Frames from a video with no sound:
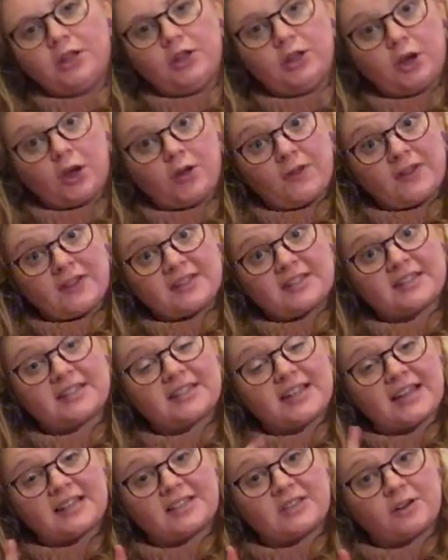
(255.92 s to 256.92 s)
You got this.
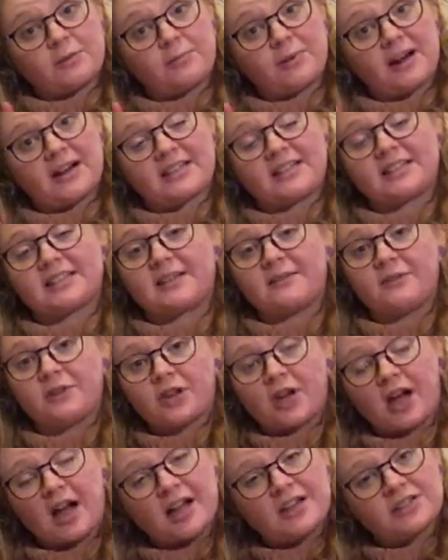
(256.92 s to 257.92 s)
Takes a lot of practice. If you
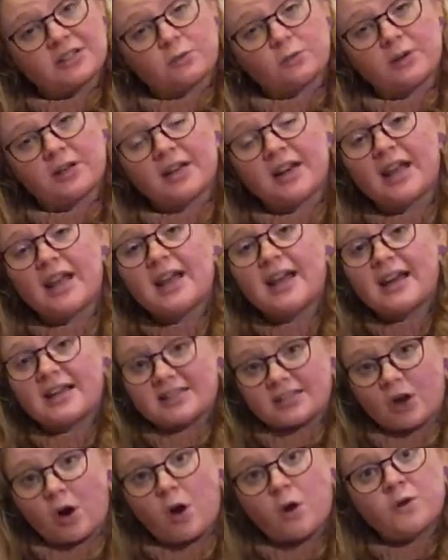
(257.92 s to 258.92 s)
can't do it,
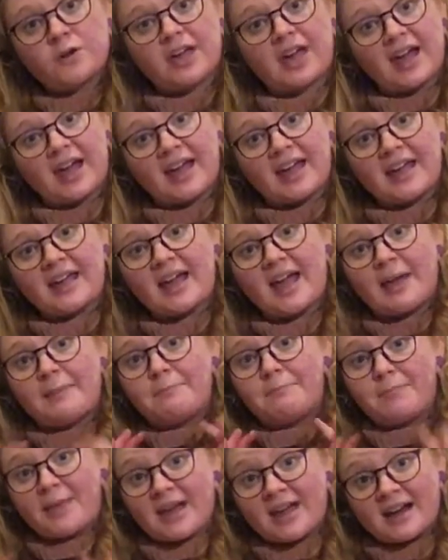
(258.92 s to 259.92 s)
it's okay
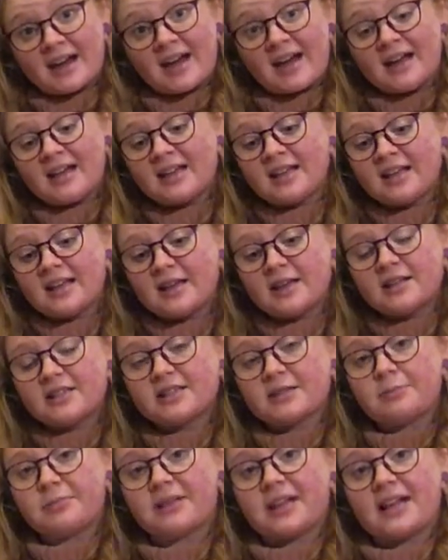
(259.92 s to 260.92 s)
and better
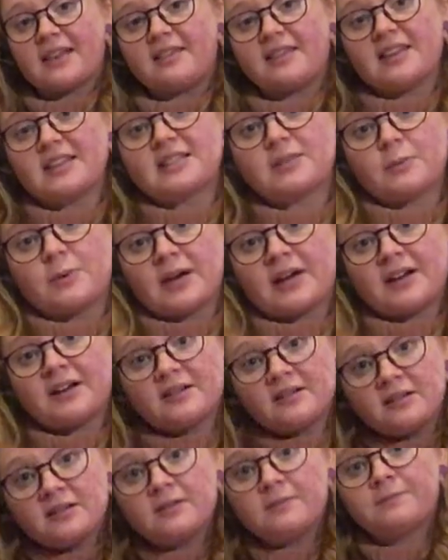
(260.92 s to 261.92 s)
to play this
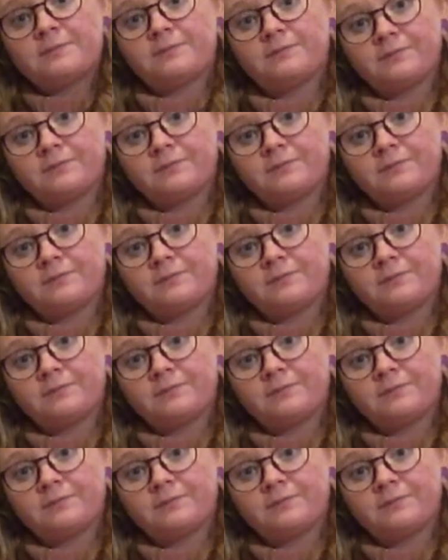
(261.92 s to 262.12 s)
well.